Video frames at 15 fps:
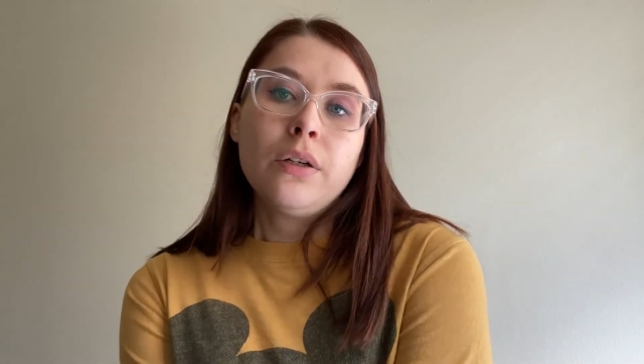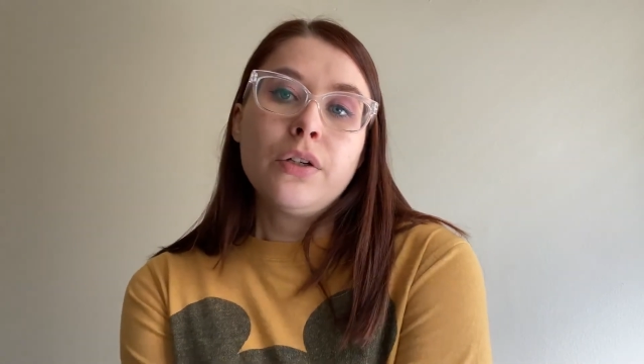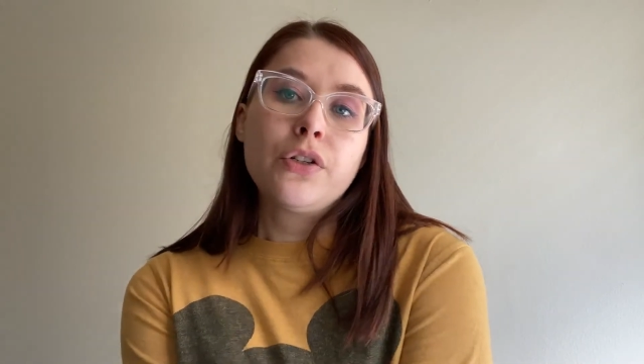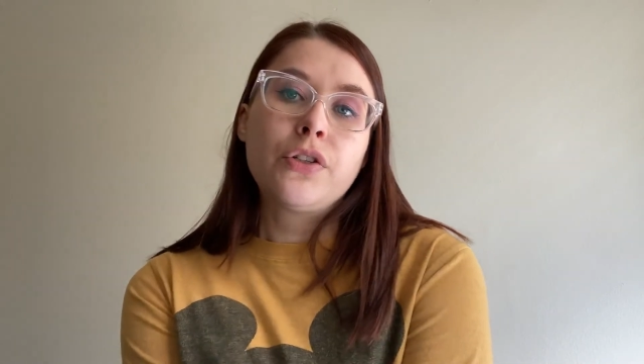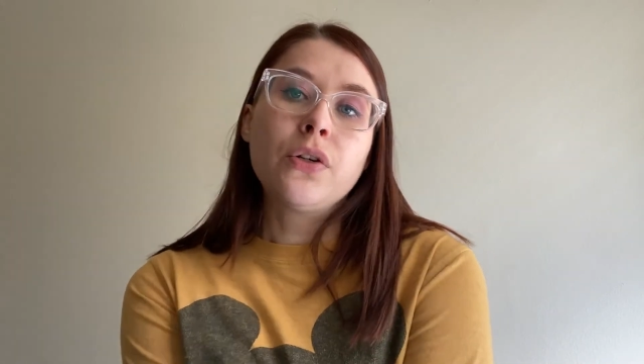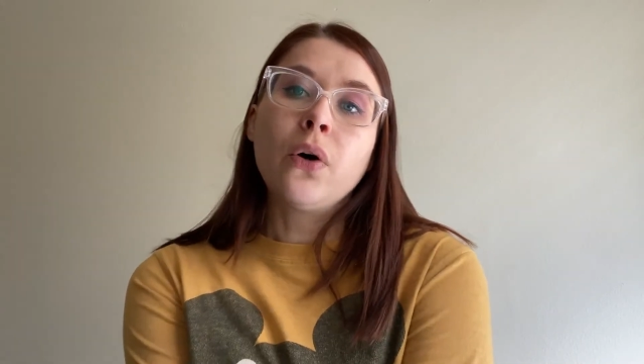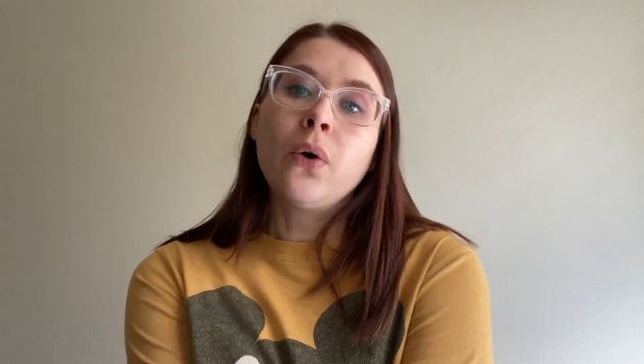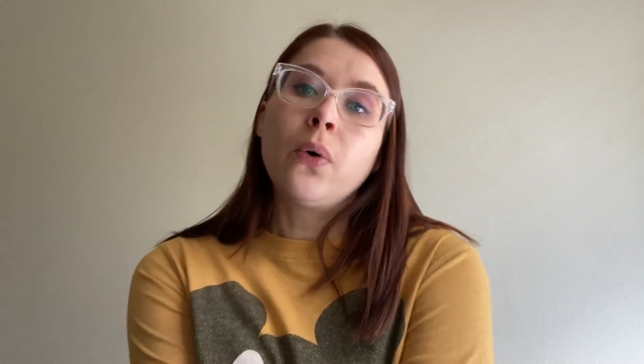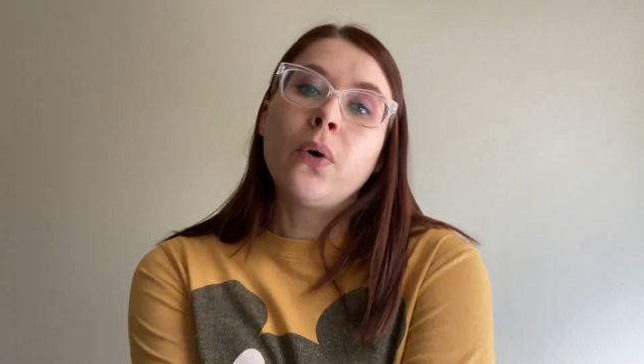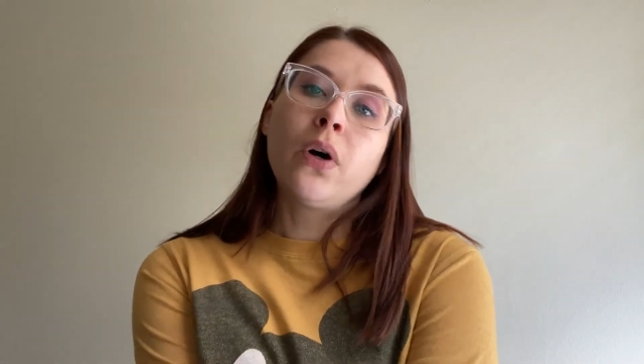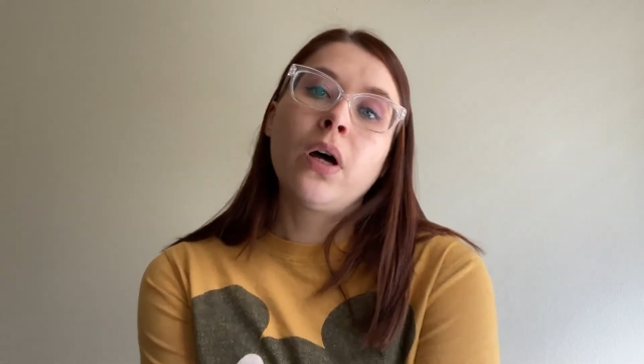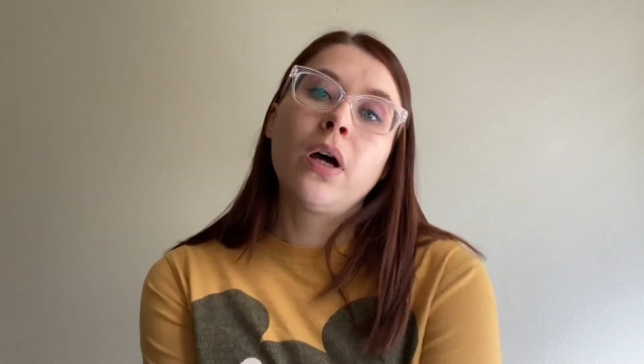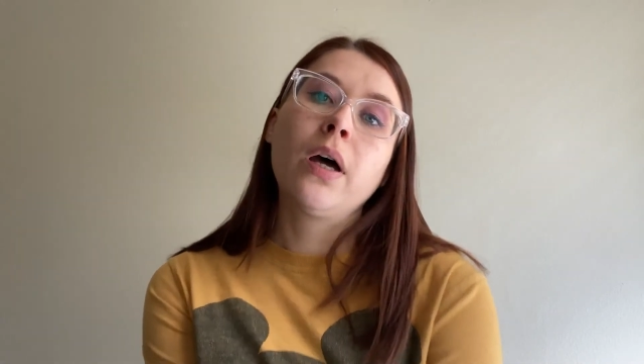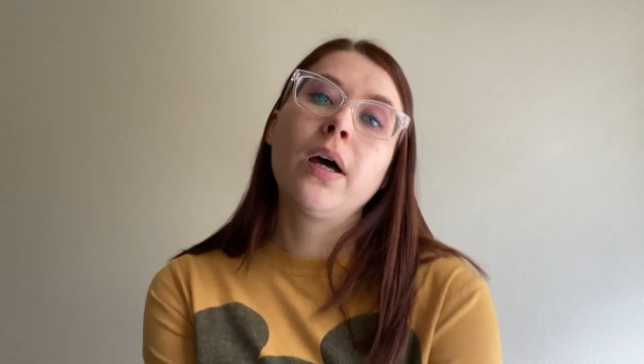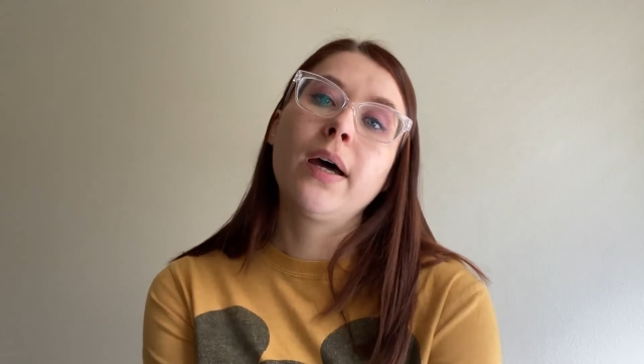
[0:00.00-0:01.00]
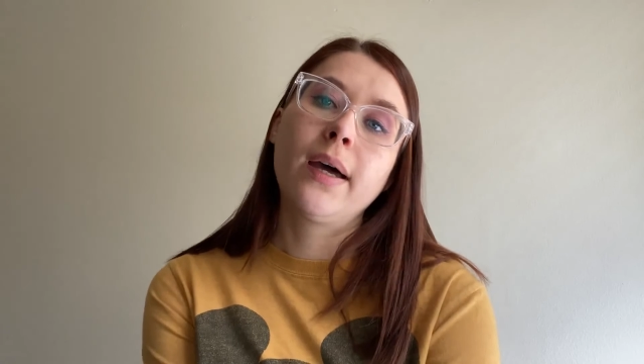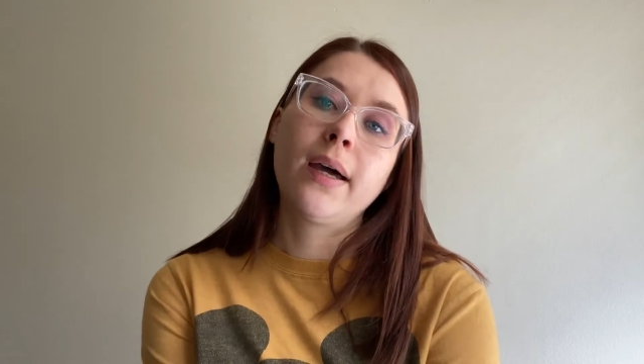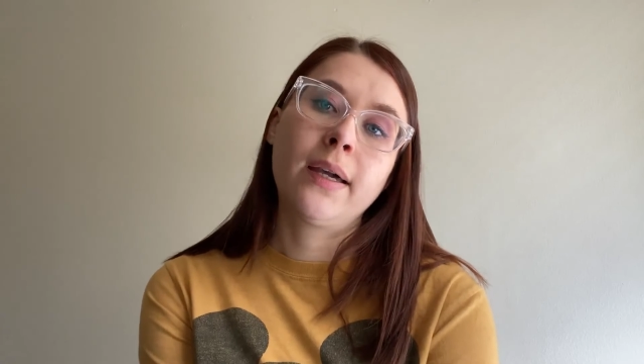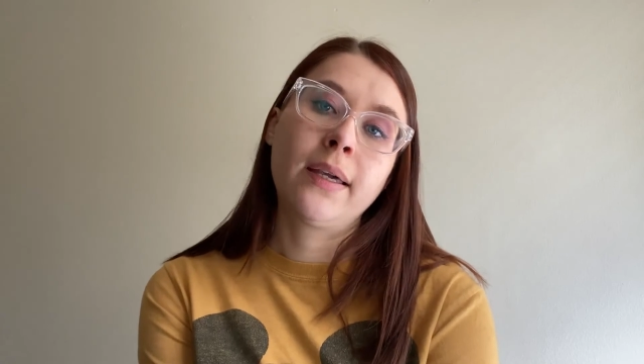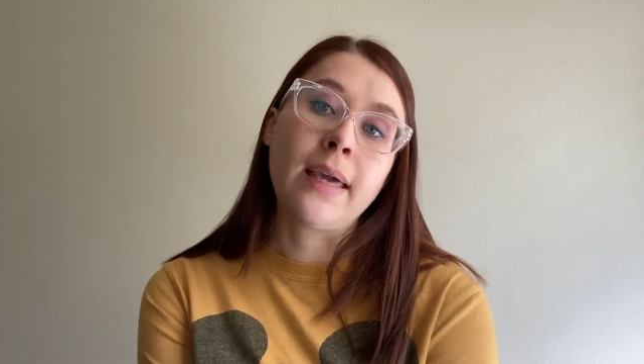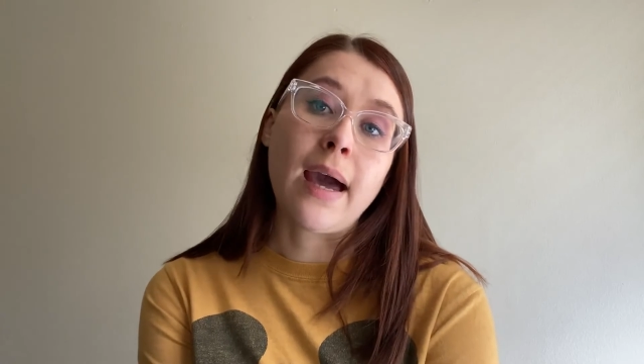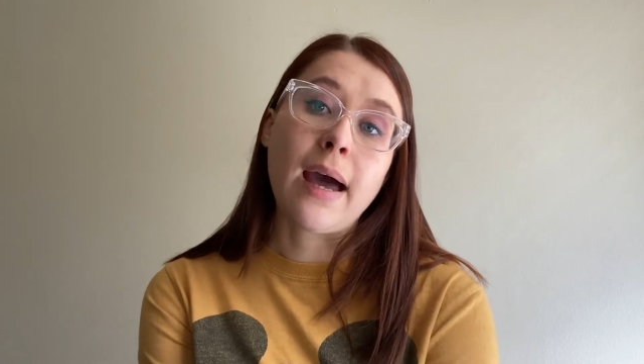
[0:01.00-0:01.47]
So
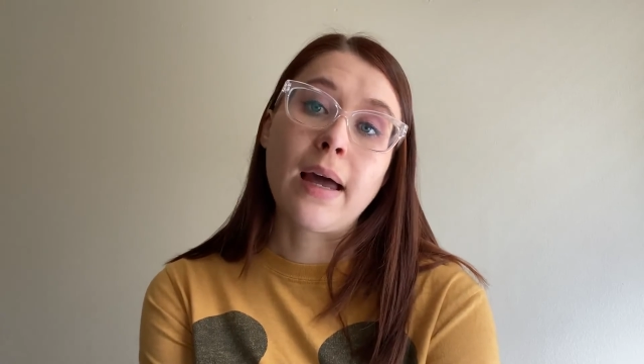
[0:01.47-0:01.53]
yeah,